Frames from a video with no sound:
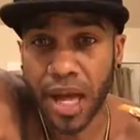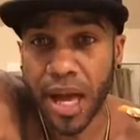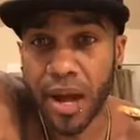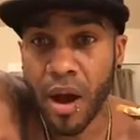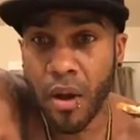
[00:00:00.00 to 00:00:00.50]

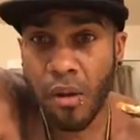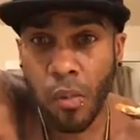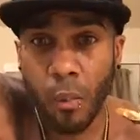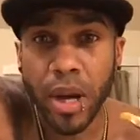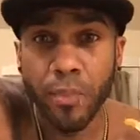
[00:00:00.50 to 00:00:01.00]
that
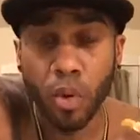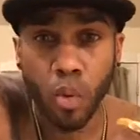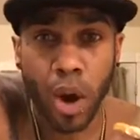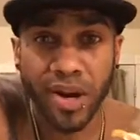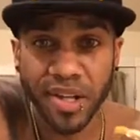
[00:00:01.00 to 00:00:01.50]
people
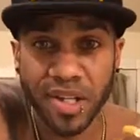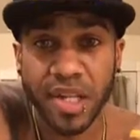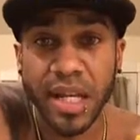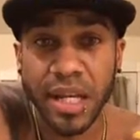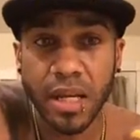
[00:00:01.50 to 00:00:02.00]
want to
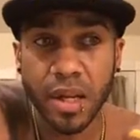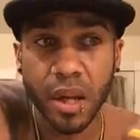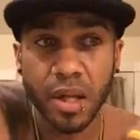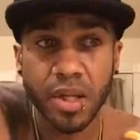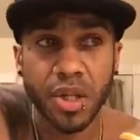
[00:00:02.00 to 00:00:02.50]
see.
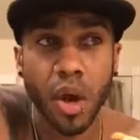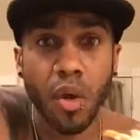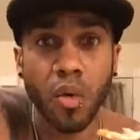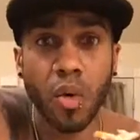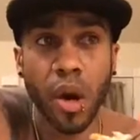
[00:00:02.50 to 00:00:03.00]

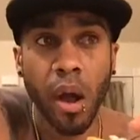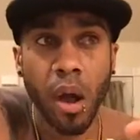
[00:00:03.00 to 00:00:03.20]
So